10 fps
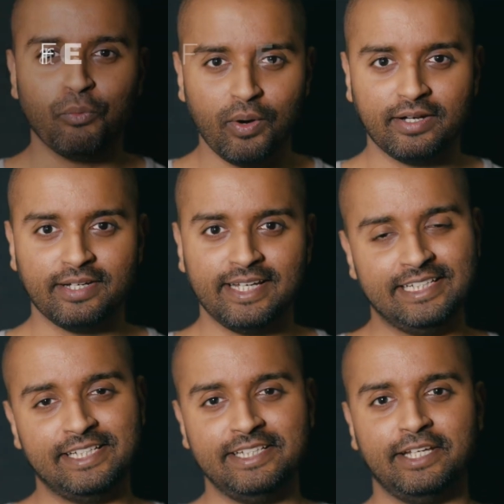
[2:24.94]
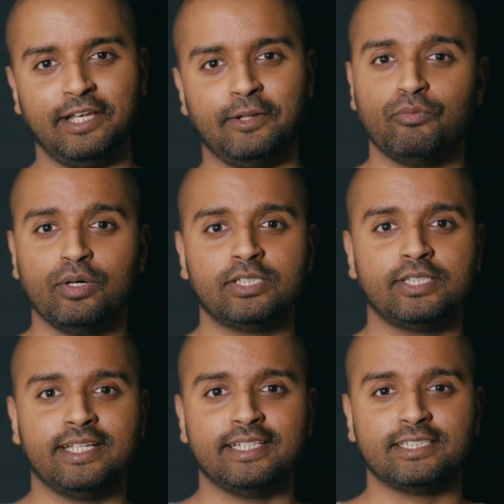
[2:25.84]
one in detail. First
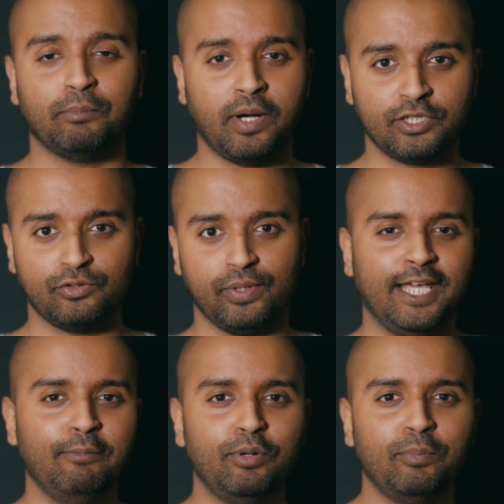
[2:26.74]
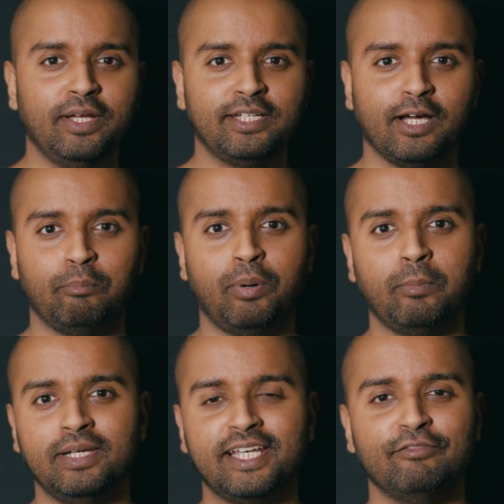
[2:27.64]
is mastery. Implement a
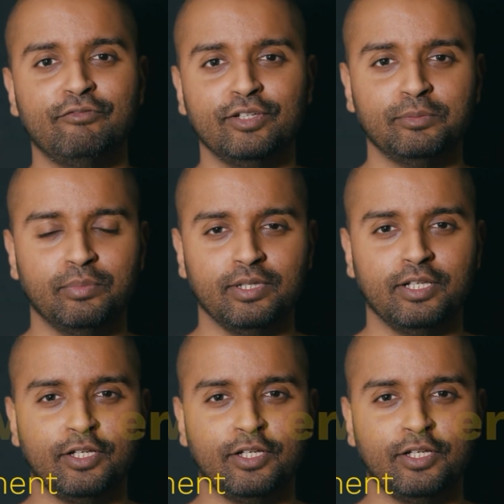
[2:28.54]
publicly visible,